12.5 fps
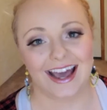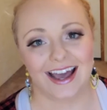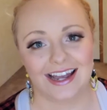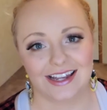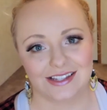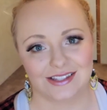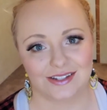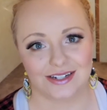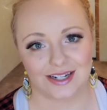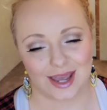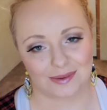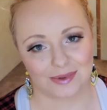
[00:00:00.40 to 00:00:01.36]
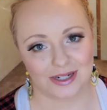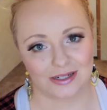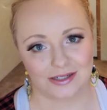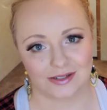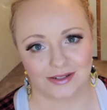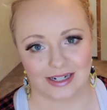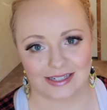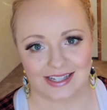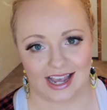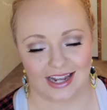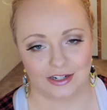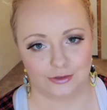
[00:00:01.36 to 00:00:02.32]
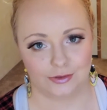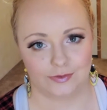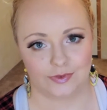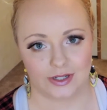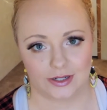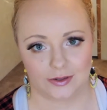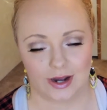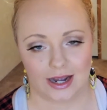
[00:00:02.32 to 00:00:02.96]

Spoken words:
Hey guys, so today I'm going to do an exciting review.